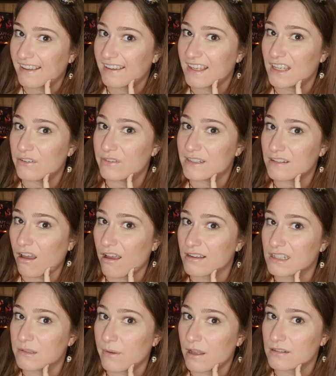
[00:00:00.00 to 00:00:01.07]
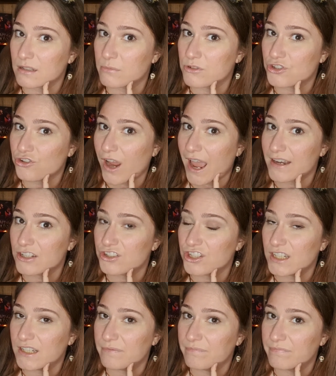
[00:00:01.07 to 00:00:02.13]
Even talks about some
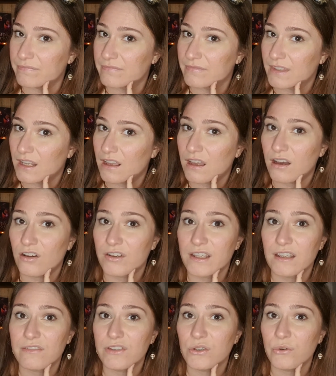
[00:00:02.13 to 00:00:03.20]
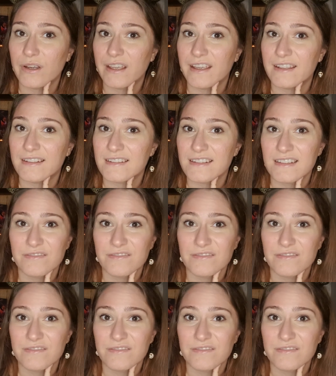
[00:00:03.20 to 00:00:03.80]
strategy. I'll give you a hint.